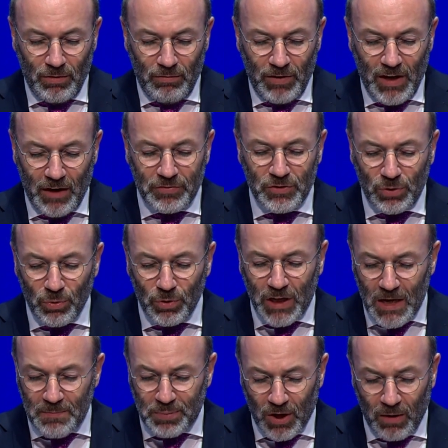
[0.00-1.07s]
we have two
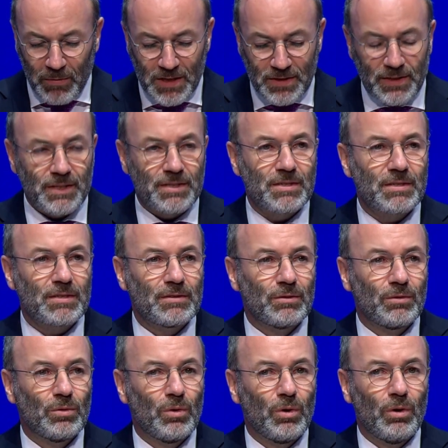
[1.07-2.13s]
key promises.
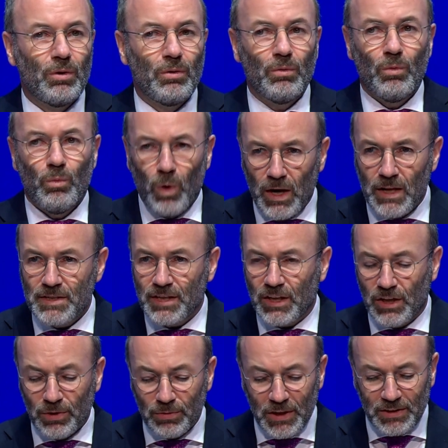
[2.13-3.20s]
One is
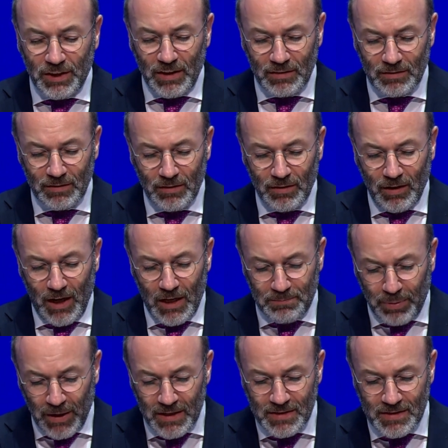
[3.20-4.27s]
security and
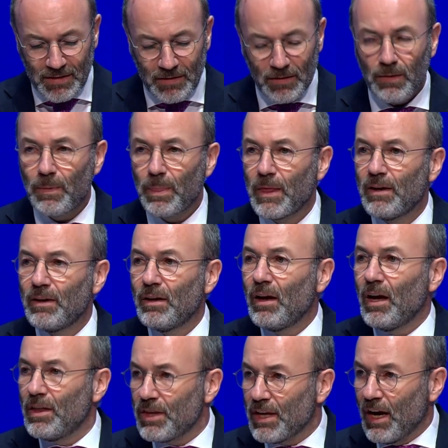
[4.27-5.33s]
peace,
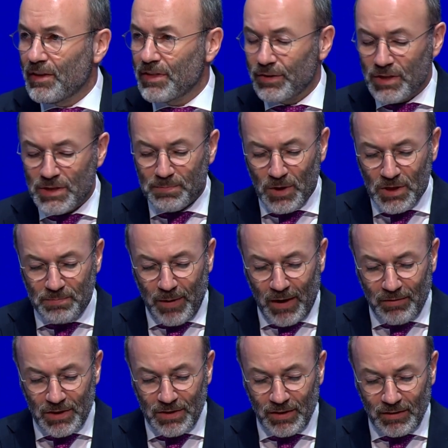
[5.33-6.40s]
and the other is
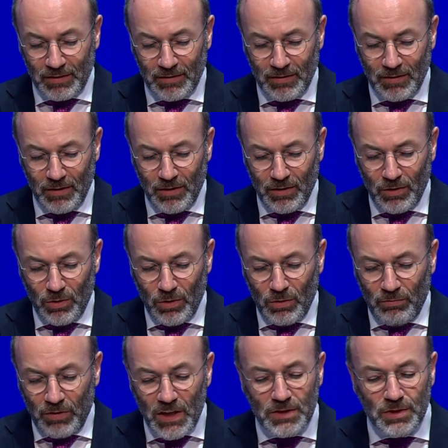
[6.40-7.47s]
prosperity.
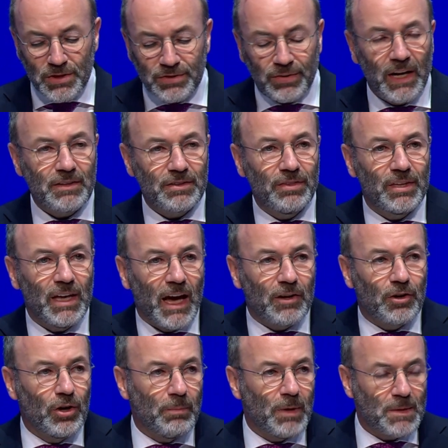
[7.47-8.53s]
We need to strengthen the
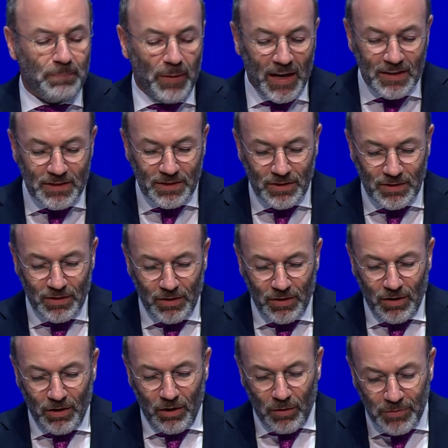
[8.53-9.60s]
economic base
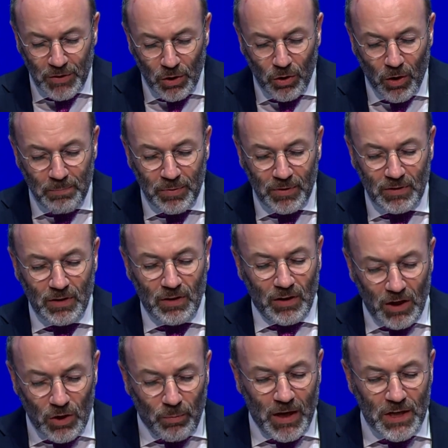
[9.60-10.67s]
of Europe:
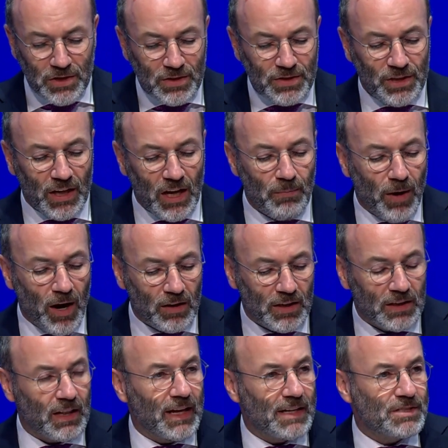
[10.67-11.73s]
innovation, single
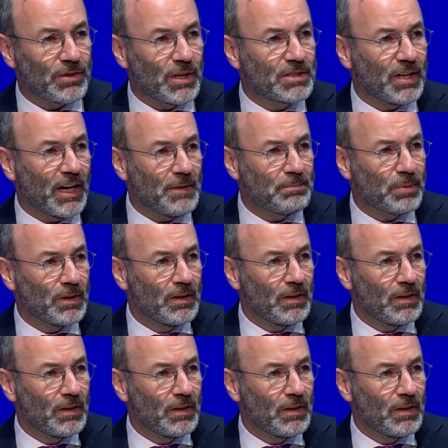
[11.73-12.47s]
market, less red tape,